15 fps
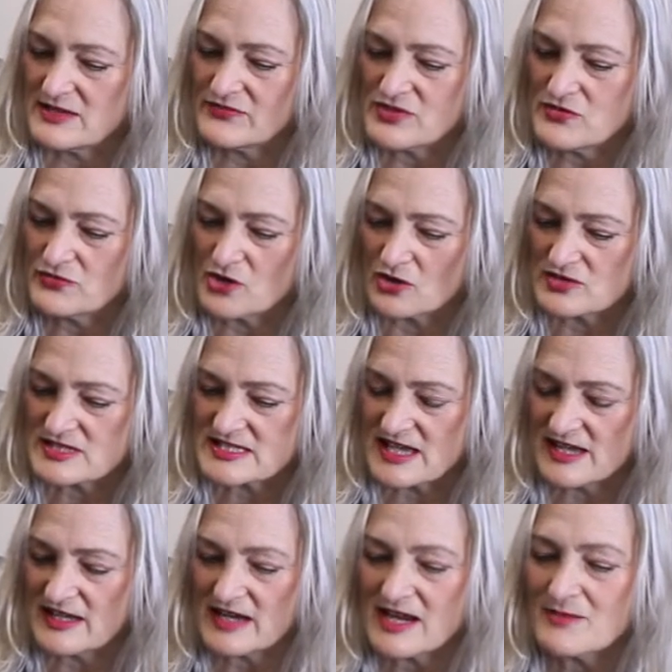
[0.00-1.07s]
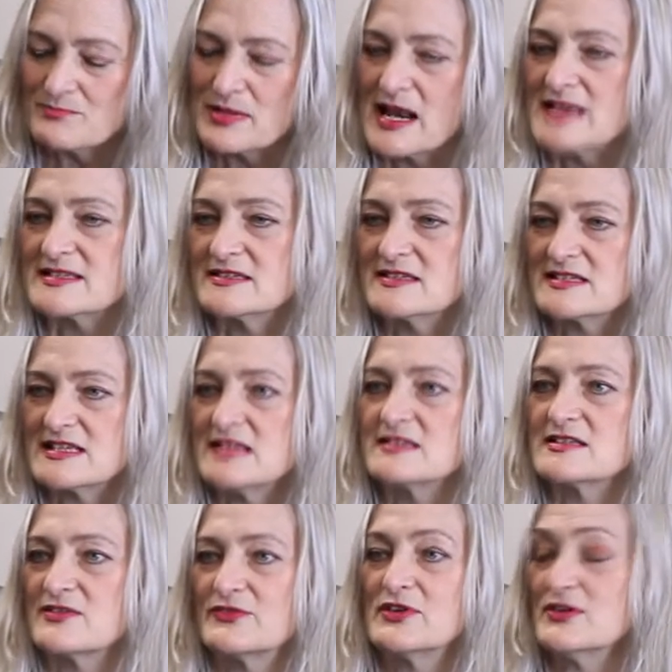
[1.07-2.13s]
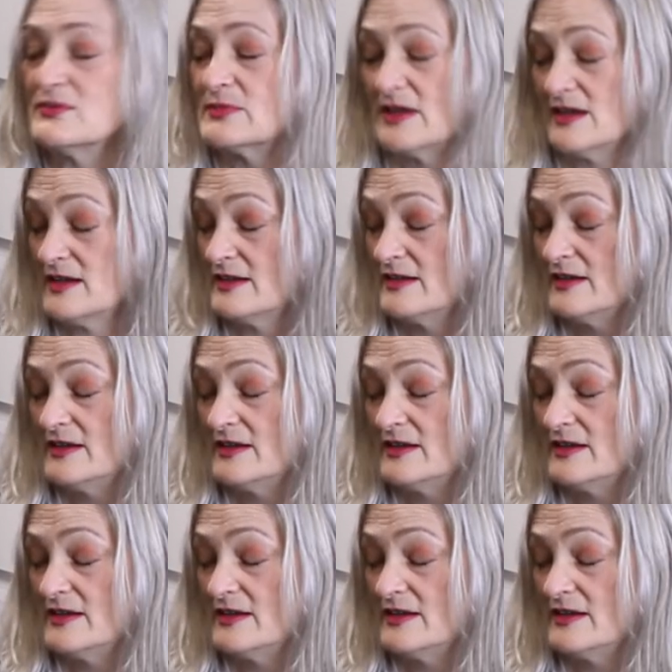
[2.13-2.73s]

if you've got an unpleasant sense of humour,